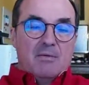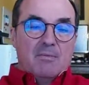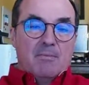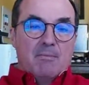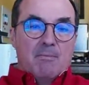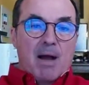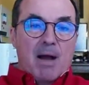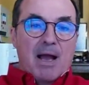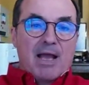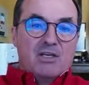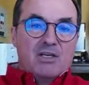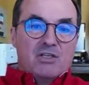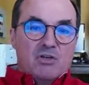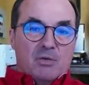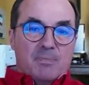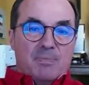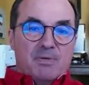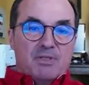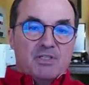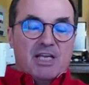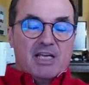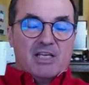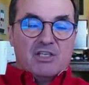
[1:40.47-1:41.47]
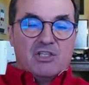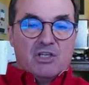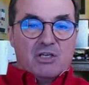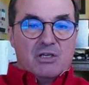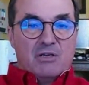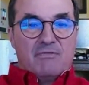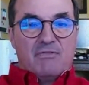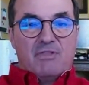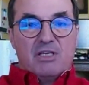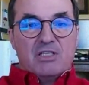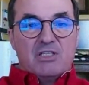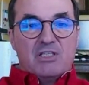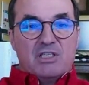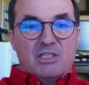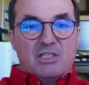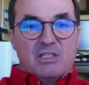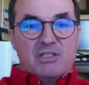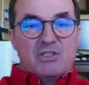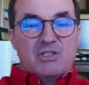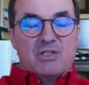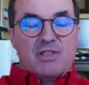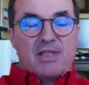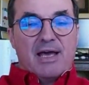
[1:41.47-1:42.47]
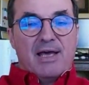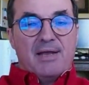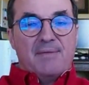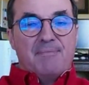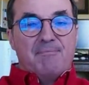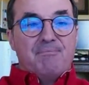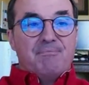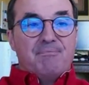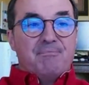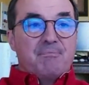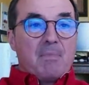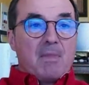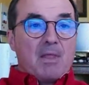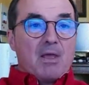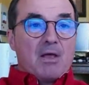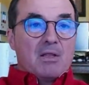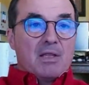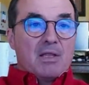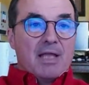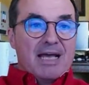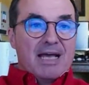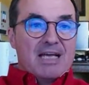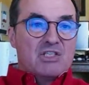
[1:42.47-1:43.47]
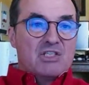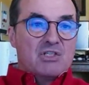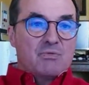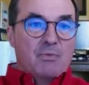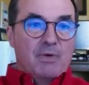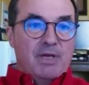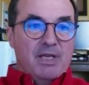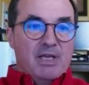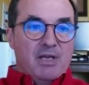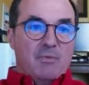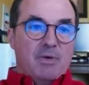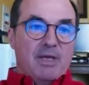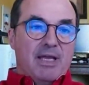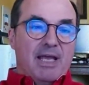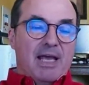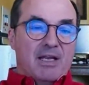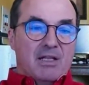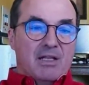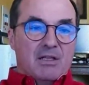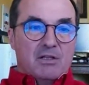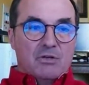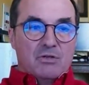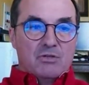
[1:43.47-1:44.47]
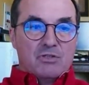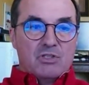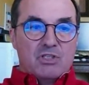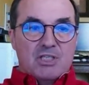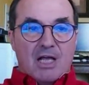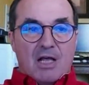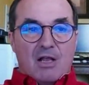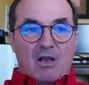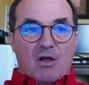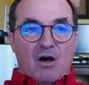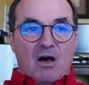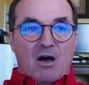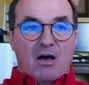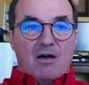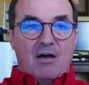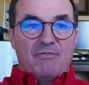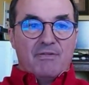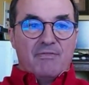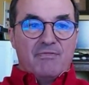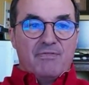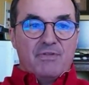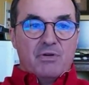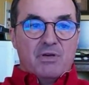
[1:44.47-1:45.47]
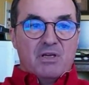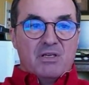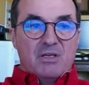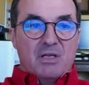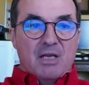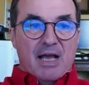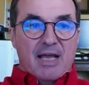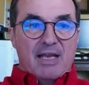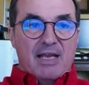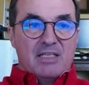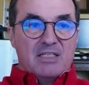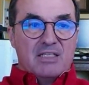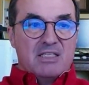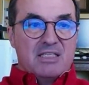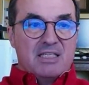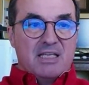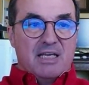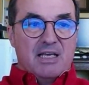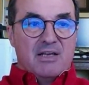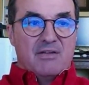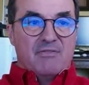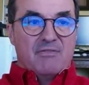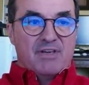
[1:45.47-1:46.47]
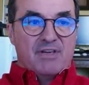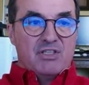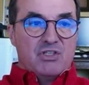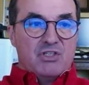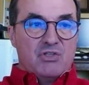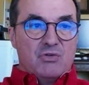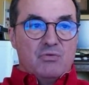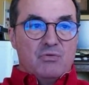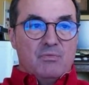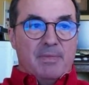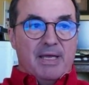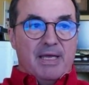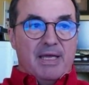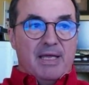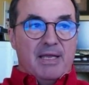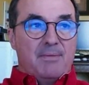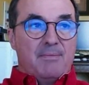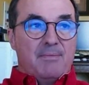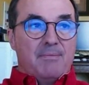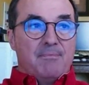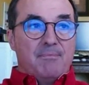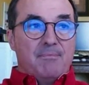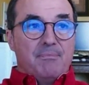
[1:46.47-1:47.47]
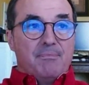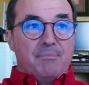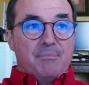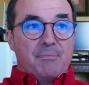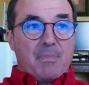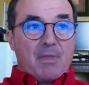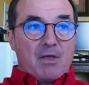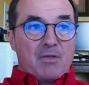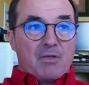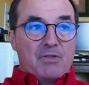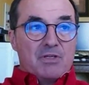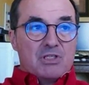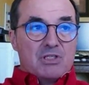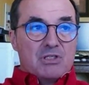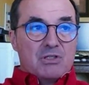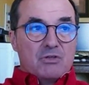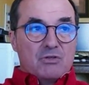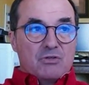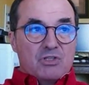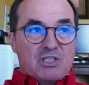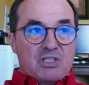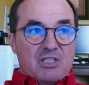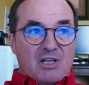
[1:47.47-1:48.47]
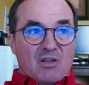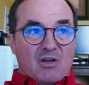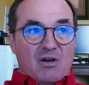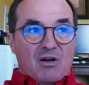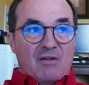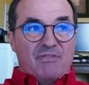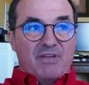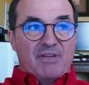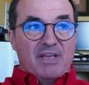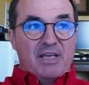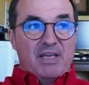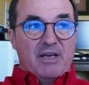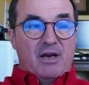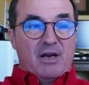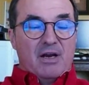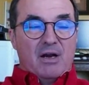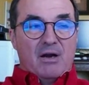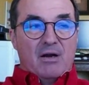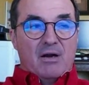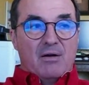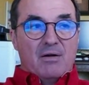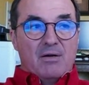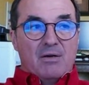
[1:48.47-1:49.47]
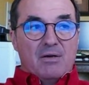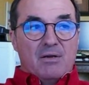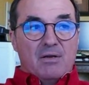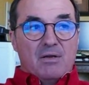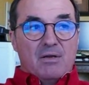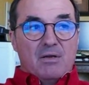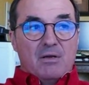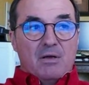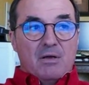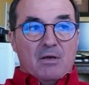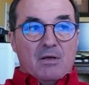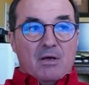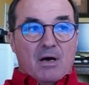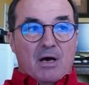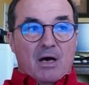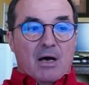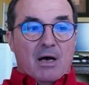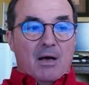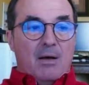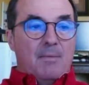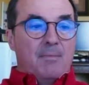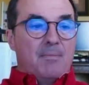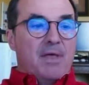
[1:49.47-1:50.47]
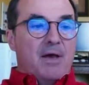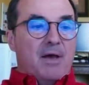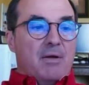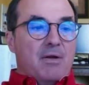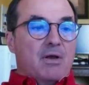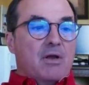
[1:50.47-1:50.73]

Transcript: My interpretation of this is that last week we had a little sell-off. If you can kind of see it, if I zoom in, this little sell-off here that